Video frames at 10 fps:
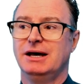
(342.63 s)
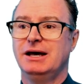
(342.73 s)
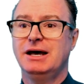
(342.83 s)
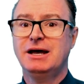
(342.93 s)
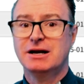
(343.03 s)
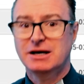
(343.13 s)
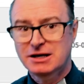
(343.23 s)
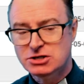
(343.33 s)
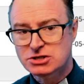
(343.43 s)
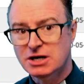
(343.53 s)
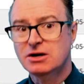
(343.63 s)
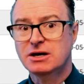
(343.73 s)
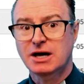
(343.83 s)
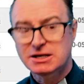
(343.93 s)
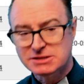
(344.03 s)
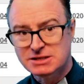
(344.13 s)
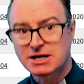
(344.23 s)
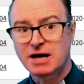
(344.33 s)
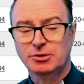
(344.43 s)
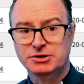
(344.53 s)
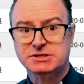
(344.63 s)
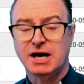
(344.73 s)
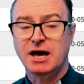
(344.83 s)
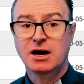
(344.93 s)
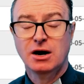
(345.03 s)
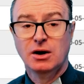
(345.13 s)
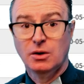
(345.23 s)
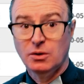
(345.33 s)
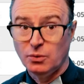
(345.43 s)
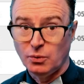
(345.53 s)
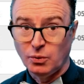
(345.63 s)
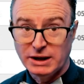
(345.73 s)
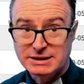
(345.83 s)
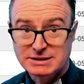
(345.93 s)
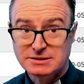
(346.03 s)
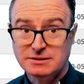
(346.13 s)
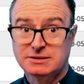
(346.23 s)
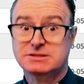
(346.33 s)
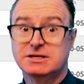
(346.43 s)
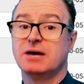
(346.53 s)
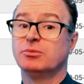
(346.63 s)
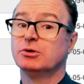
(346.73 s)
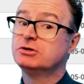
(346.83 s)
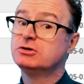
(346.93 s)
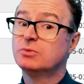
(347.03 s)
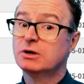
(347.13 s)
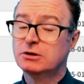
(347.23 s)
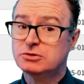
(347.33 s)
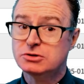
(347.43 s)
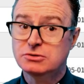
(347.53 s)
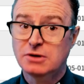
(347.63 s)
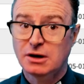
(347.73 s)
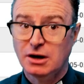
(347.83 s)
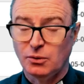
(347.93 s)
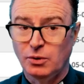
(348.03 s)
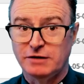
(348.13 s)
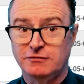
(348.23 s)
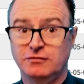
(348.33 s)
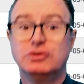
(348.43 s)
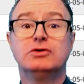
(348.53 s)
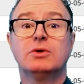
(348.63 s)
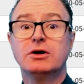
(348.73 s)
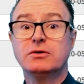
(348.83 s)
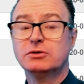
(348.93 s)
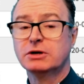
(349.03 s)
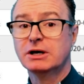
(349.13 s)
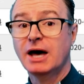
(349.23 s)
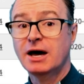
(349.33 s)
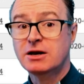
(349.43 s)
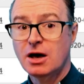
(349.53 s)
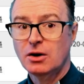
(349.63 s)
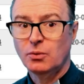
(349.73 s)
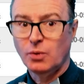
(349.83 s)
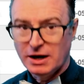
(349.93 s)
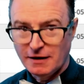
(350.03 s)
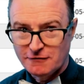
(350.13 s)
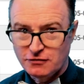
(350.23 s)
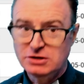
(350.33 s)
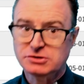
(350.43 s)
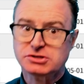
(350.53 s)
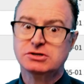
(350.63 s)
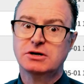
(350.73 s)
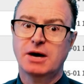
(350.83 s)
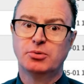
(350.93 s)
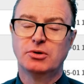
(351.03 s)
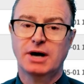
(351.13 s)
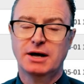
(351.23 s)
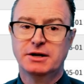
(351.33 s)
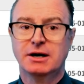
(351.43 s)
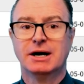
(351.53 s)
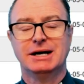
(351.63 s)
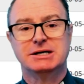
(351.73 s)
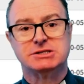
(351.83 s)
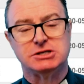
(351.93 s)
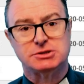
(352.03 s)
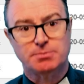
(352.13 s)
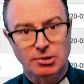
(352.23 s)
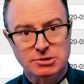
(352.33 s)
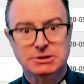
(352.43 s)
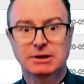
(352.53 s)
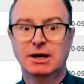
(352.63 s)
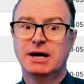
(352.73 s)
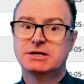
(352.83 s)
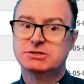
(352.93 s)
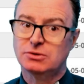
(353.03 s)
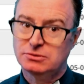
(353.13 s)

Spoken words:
It interrogates a table to say, what table did you want to go to? What view are you looking at? What fields should I put on there? Is this personalized?